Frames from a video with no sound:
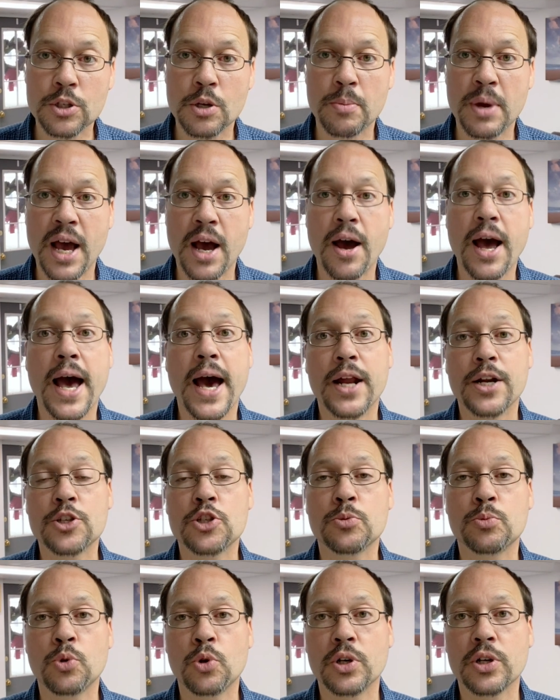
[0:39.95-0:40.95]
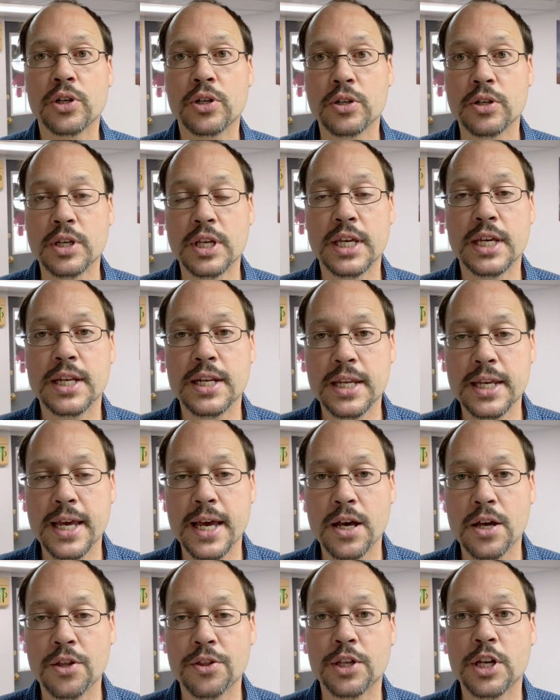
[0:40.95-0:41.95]
about how to support good kidney
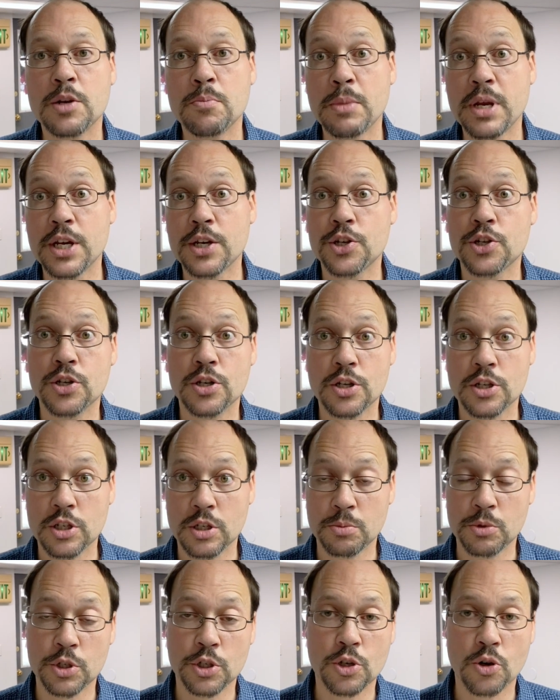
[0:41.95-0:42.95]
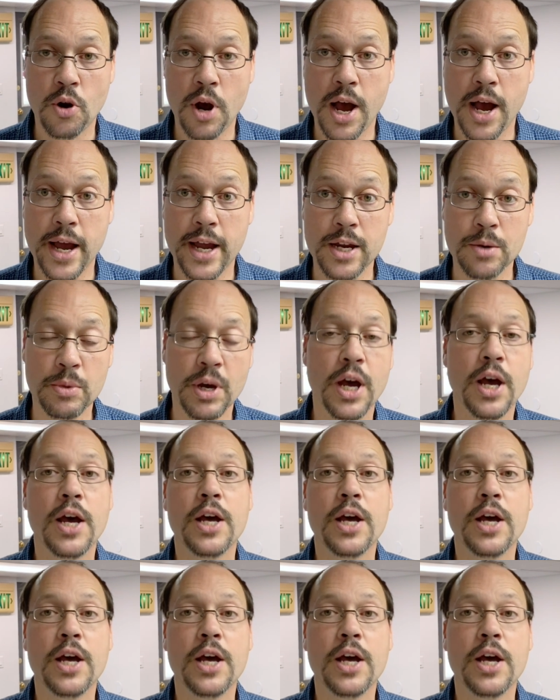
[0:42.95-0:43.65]
health and make sure to subscribe.